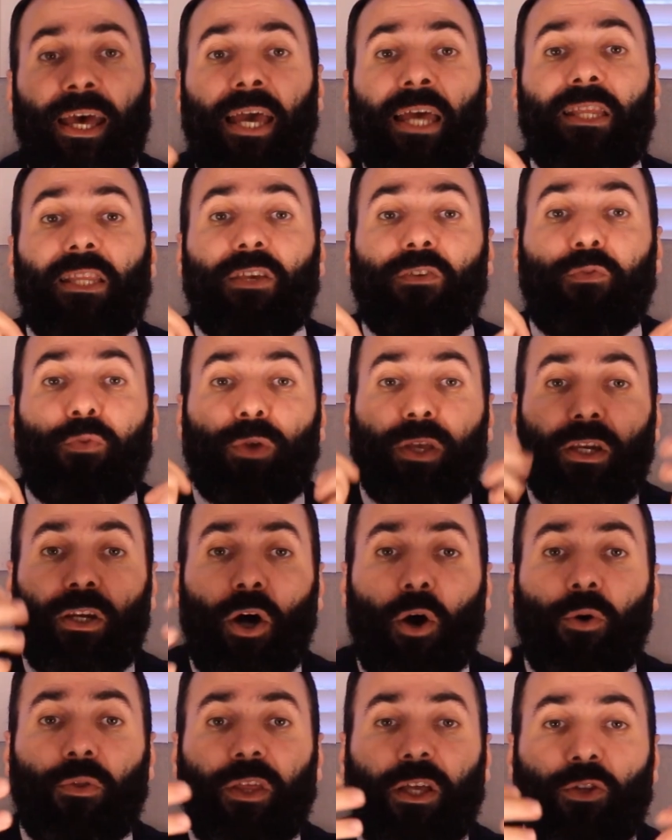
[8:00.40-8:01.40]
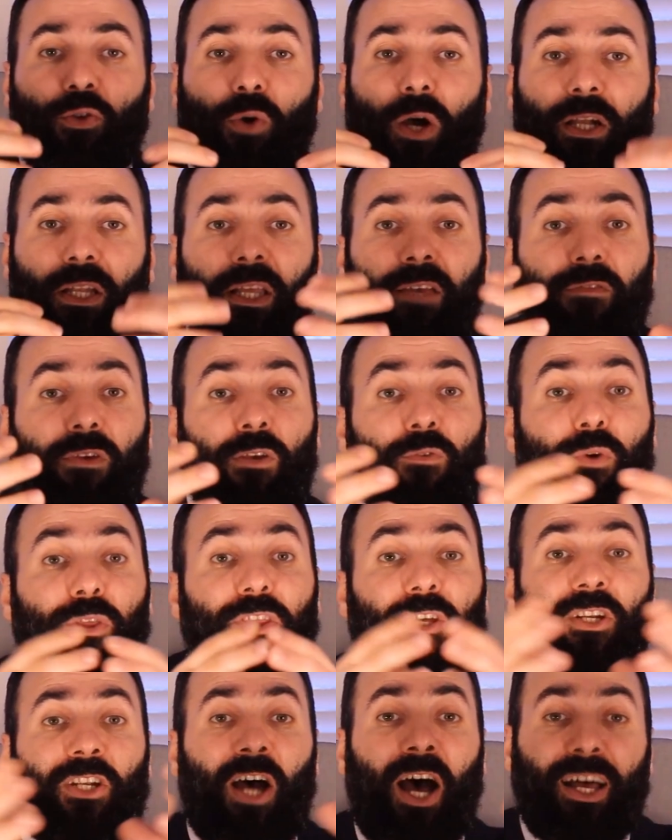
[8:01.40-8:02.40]
And if we know that you are living
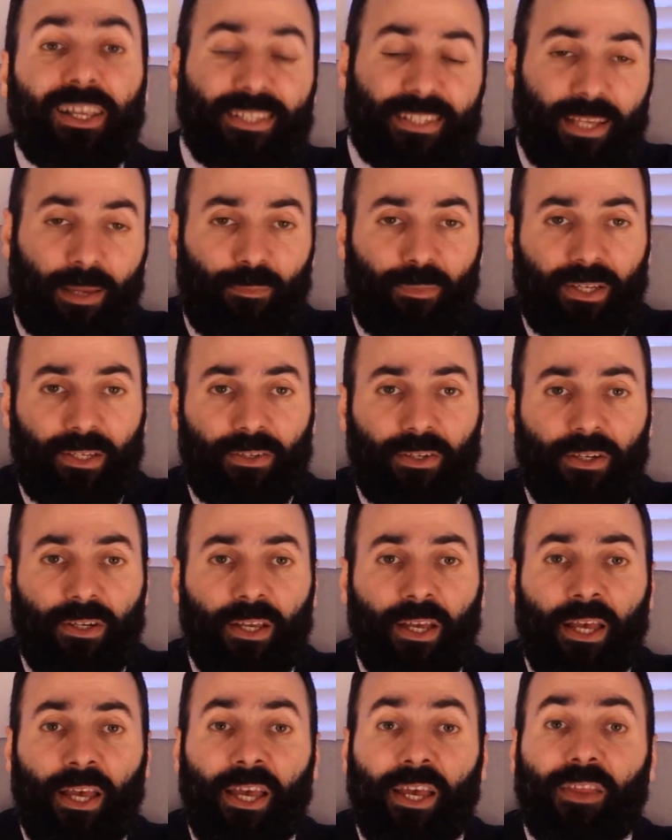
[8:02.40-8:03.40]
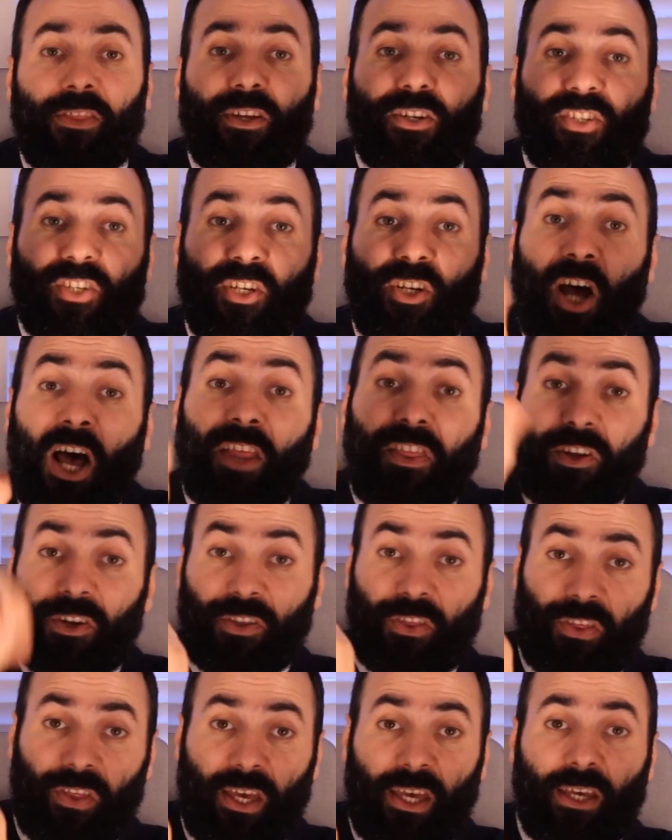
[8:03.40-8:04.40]
with a non-submitter, there's another
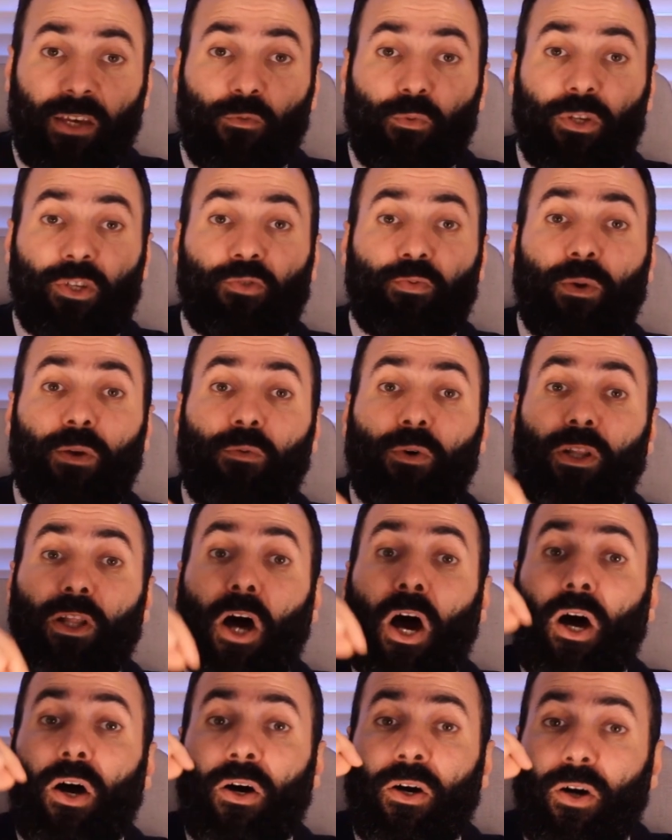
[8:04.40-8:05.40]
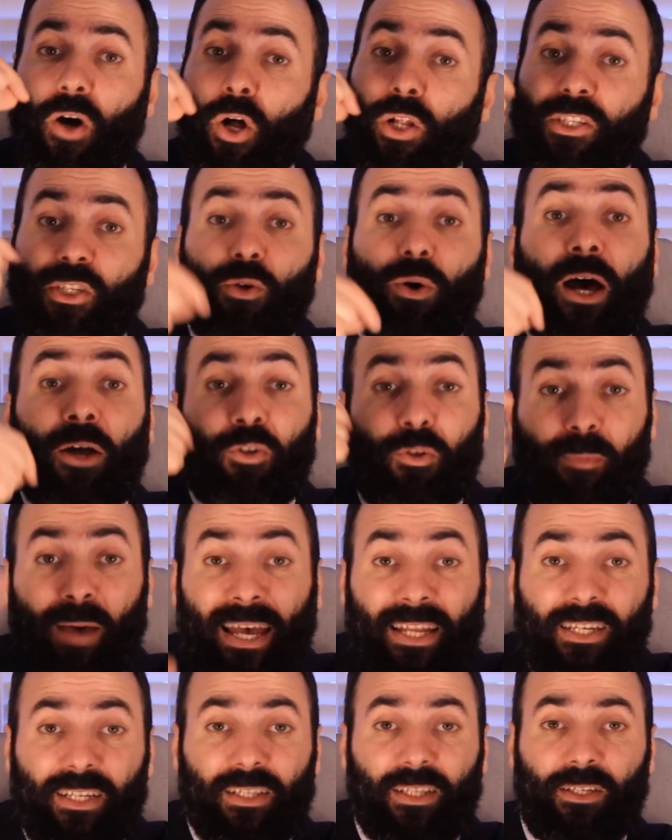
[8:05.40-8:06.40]
thing which we will uh, also
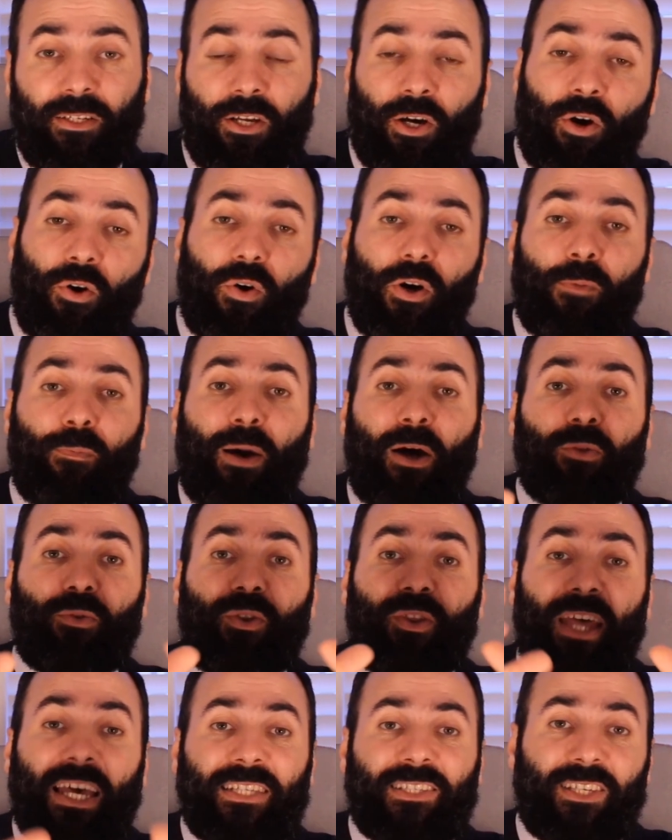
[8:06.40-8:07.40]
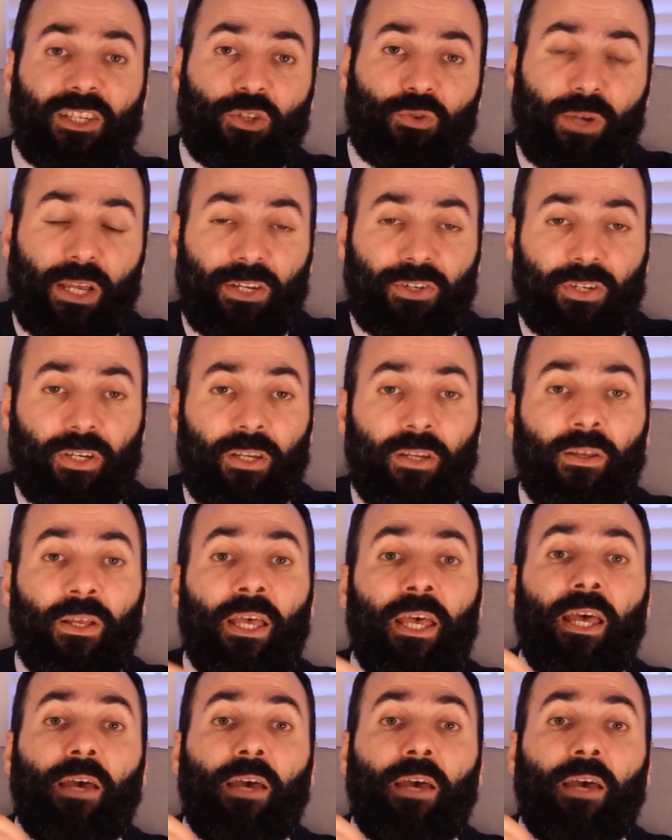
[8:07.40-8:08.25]
automatically know about that situation.